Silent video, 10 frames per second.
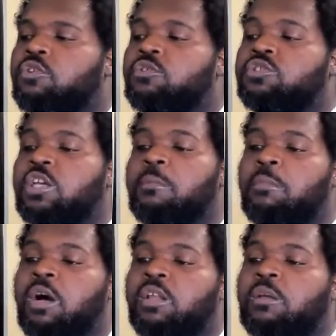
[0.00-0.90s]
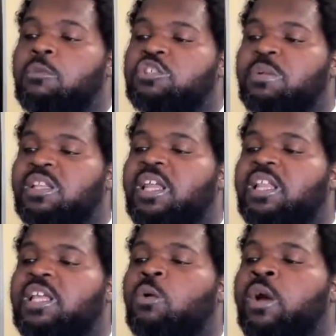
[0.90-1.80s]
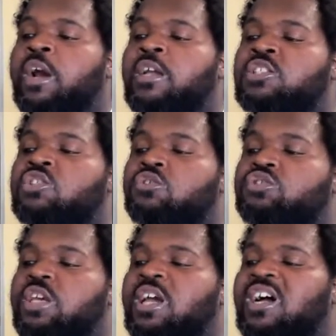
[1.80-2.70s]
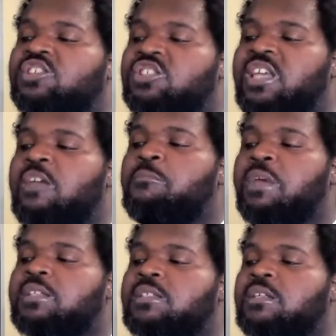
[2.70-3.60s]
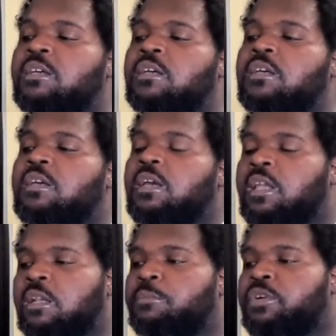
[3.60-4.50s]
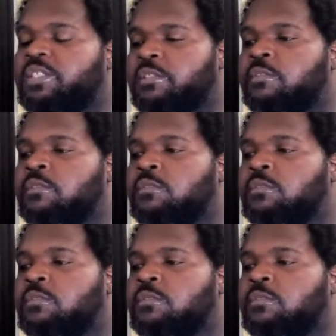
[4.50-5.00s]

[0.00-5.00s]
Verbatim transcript: They're usually among the most politically aware and socially conscious inmates in the prison.